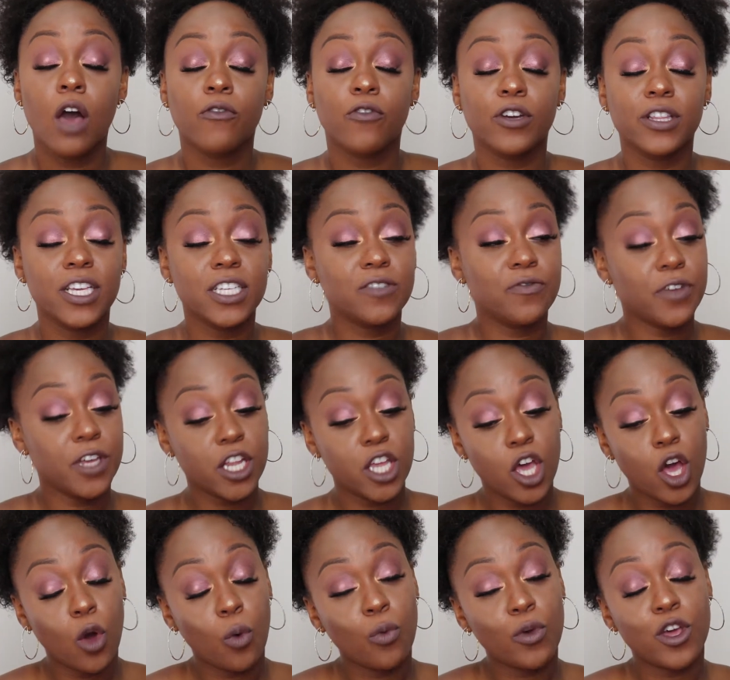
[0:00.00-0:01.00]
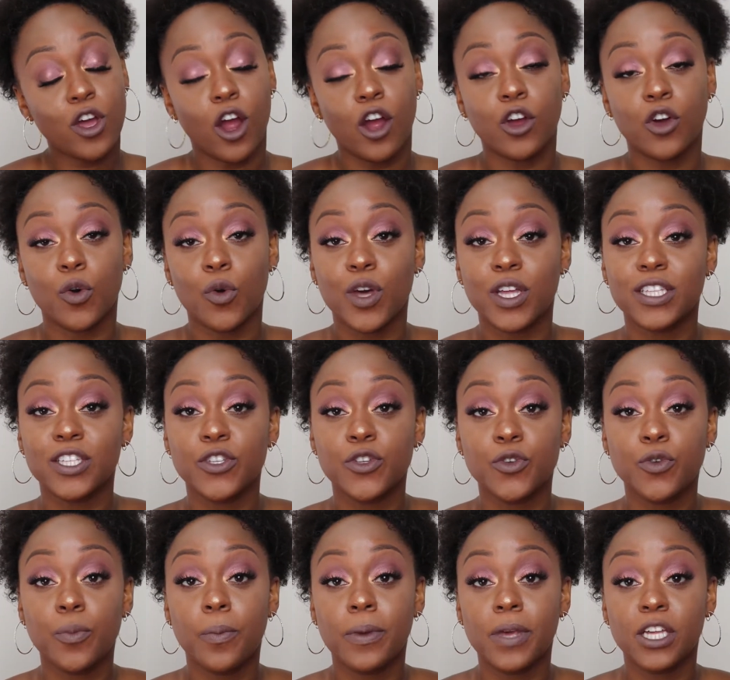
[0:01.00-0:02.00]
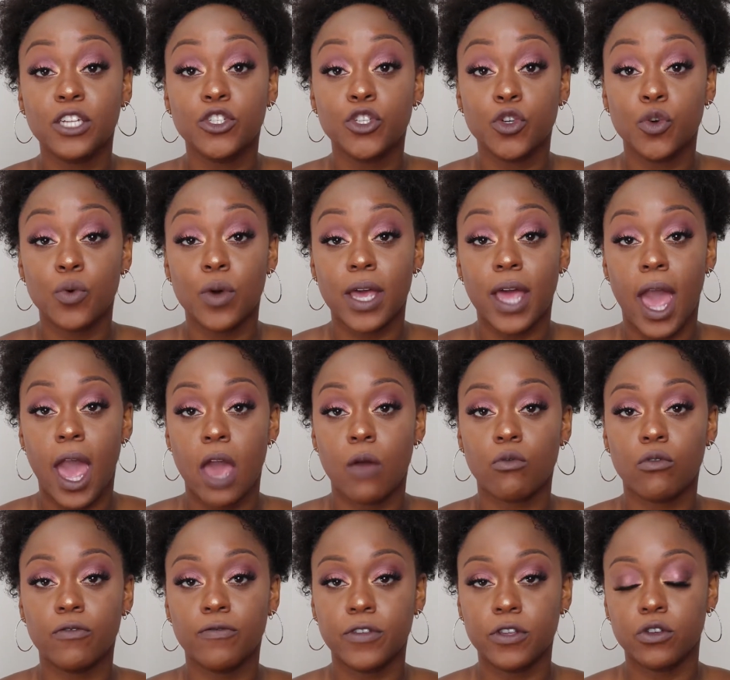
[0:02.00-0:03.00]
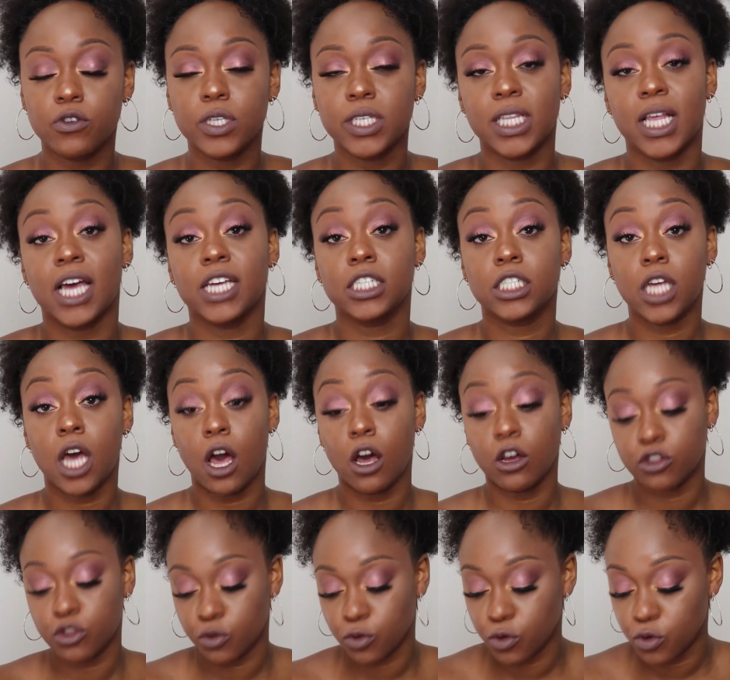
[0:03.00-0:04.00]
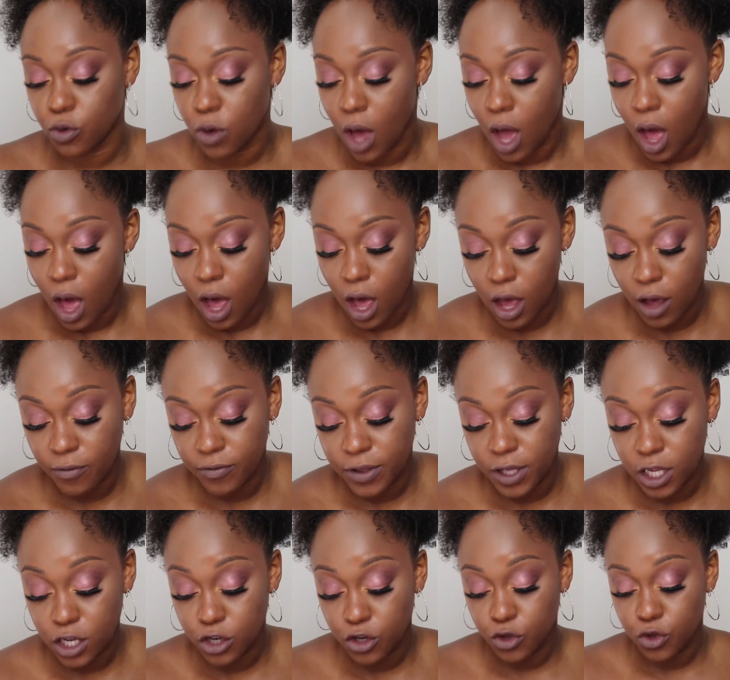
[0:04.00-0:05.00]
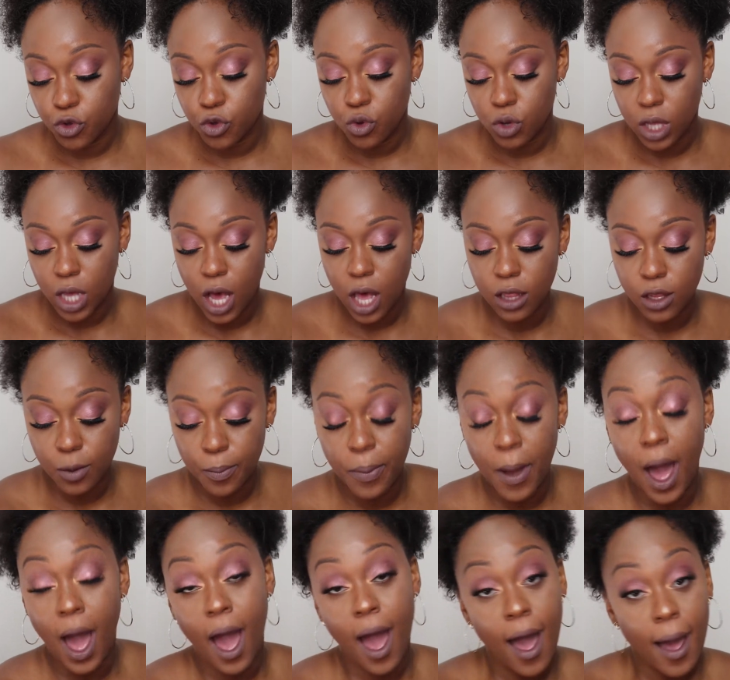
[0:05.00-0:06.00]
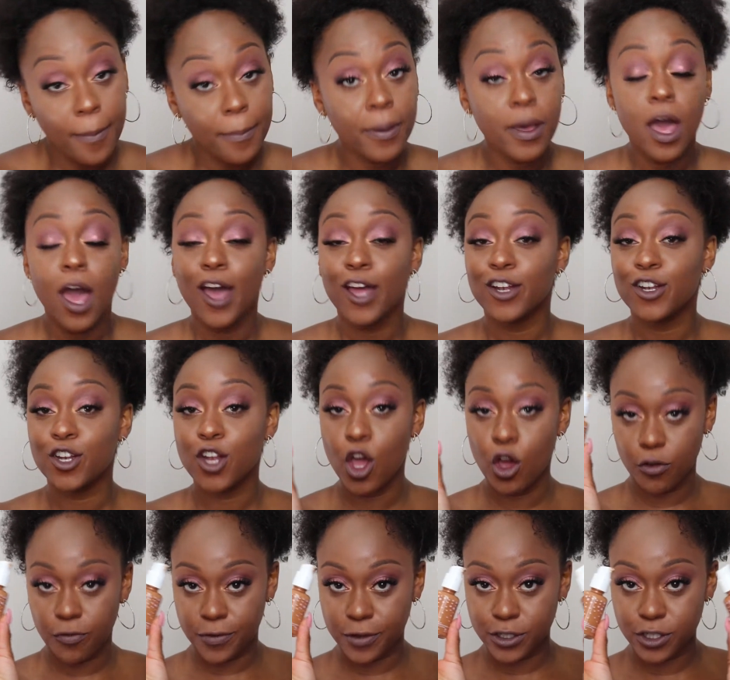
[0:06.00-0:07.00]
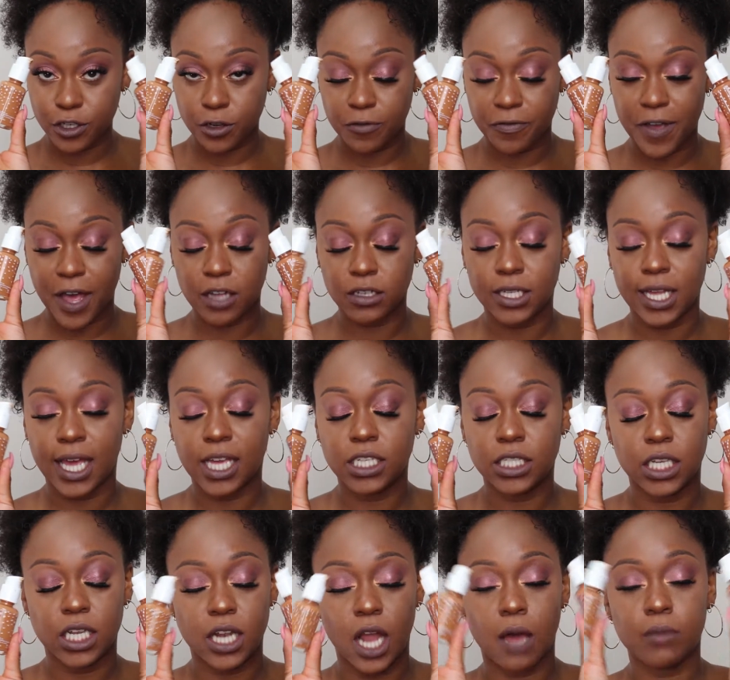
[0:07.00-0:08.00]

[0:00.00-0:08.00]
For this video, we are going to be doing a review slash talk through of the new Colourpop No Filter Foundation.